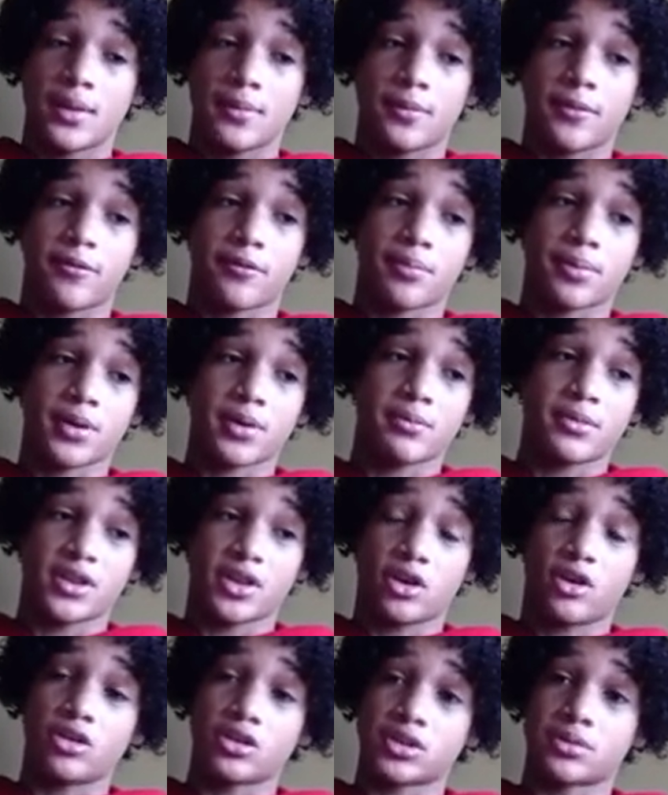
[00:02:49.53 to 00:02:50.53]
If you put him in
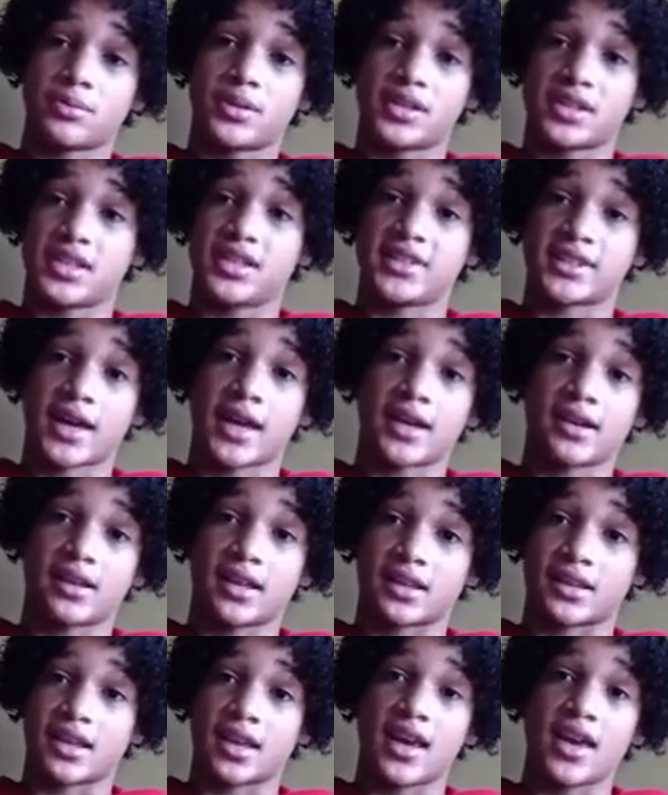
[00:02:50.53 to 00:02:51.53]
the Ultimates, he's kind of
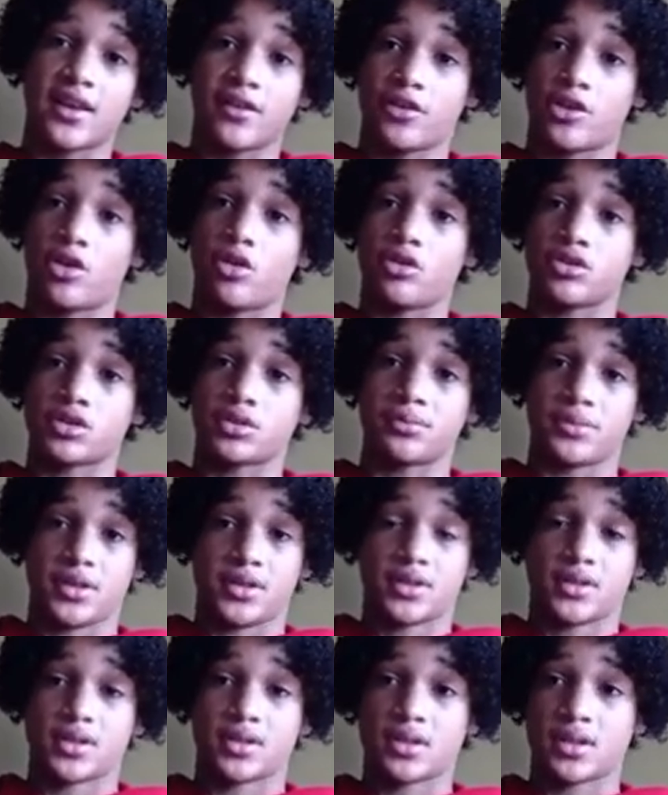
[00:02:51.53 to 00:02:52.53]
like the head of the
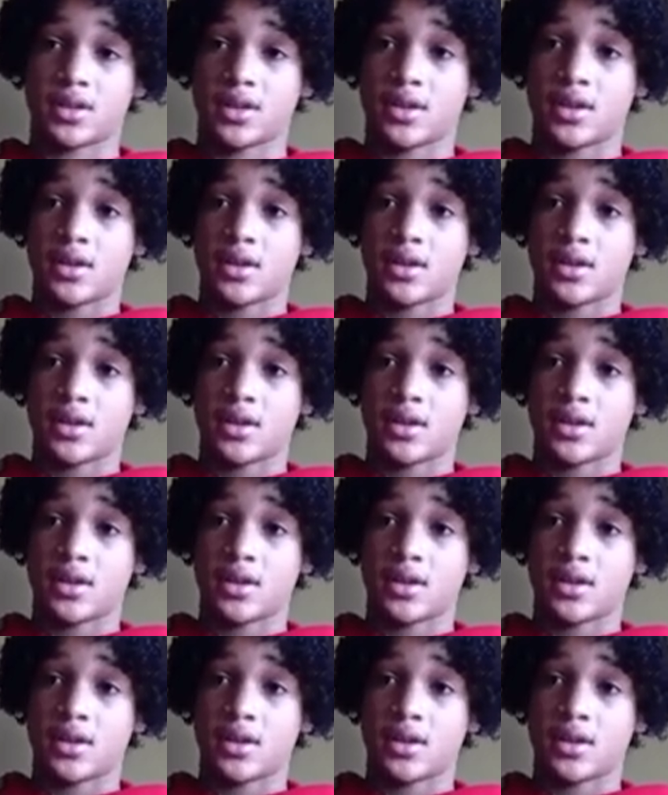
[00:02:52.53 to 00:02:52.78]
Ultimates.